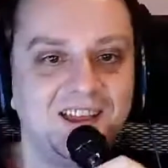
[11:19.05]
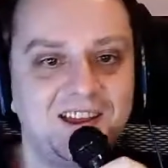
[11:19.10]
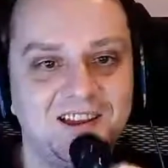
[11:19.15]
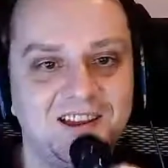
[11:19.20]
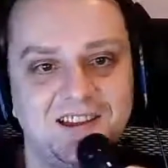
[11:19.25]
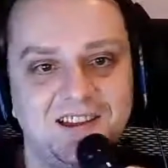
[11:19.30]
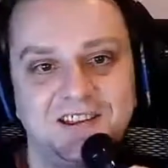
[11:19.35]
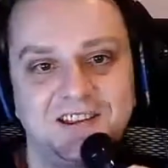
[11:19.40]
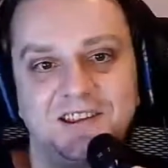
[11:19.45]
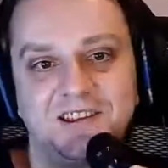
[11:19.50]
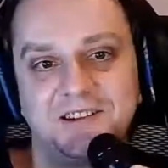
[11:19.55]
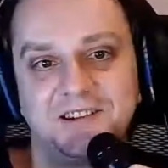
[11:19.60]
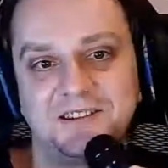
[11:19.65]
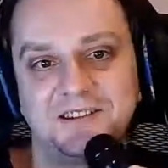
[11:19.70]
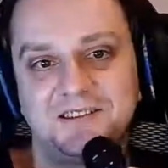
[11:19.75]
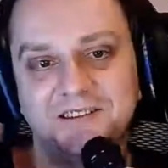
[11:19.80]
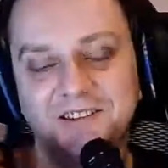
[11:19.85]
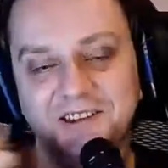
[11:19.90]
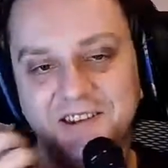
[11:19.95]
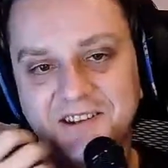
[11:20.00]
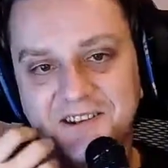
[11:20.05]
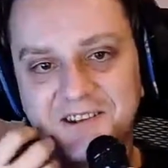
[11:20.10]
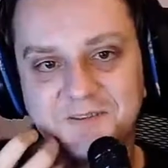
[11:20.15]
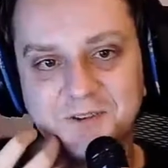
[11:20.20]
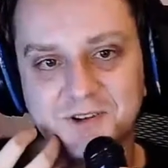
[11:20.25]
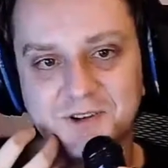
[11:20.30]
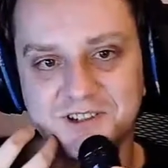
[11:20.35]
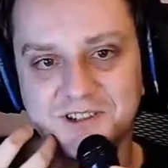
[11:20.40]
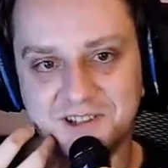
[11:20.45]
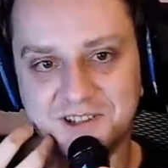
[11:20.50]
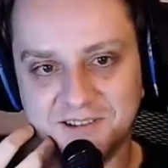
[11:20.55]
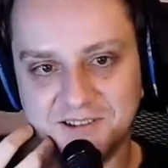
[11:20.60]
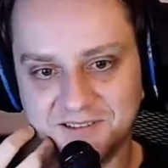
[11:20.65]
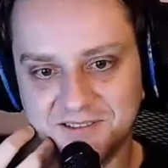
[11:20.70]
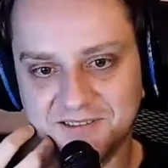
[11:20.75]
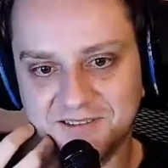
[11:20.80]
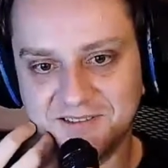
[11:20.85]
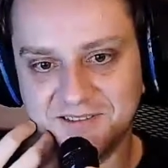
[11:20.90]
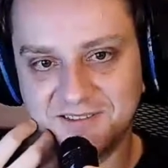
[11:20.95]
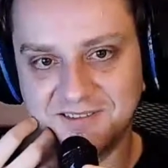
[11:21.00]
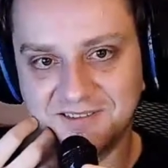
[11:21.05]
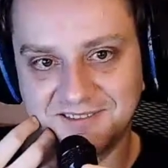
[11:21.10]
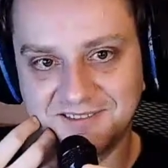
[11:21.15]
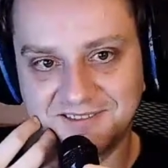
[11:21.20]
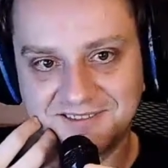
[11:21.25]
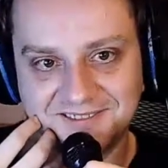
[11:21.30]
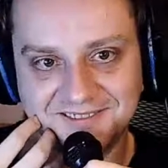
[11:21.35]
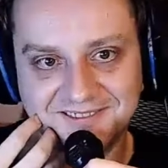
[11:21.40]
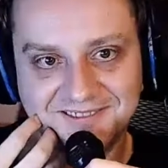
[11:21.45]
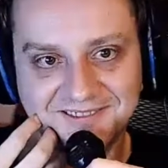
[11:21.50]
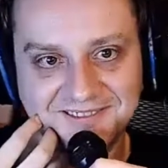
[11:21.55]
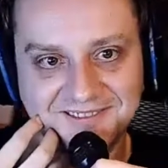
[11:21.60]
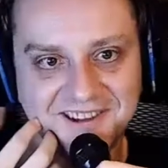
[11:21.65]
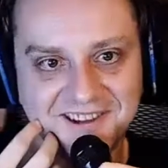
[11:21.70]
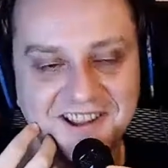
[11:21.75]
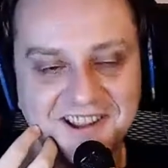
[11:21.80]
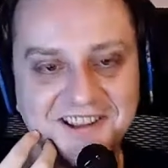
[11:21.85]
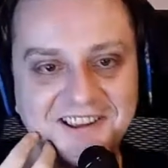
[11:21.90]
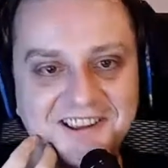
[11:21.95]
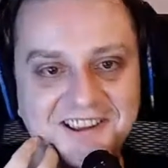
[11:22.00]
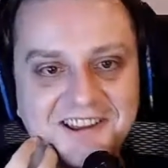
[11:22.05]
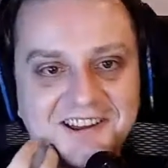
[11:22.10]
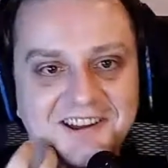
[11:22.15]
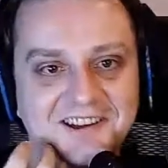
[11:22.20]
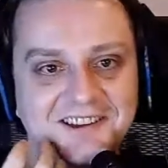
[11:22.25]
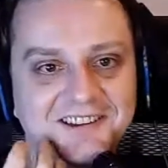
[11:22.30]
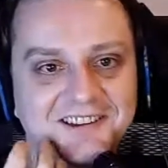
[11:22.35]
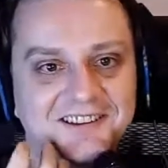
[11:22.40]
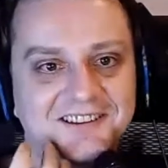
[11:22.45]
then when projects do fail, sorry, go ahead.